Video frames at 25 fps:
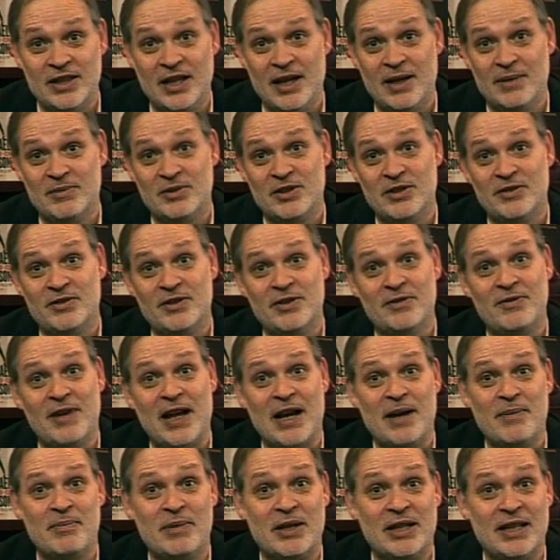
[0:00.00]
terms of
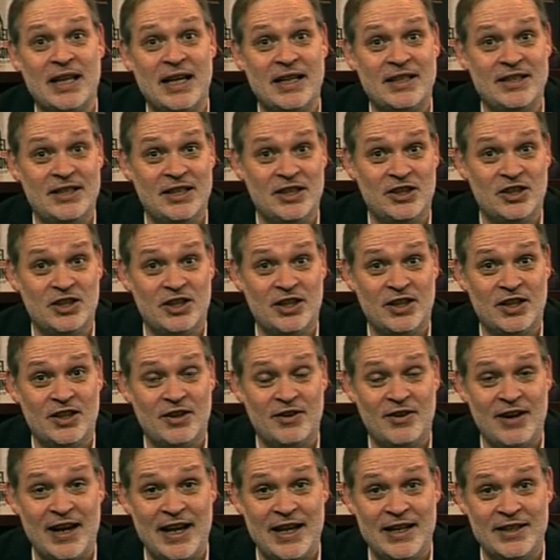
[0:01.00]
developing their teaching
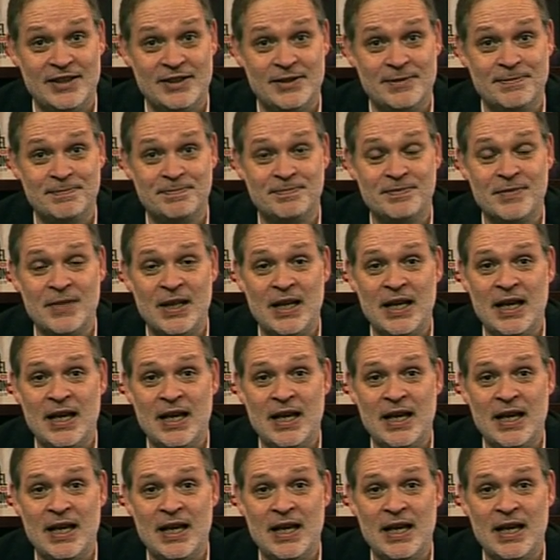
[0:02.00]
careers.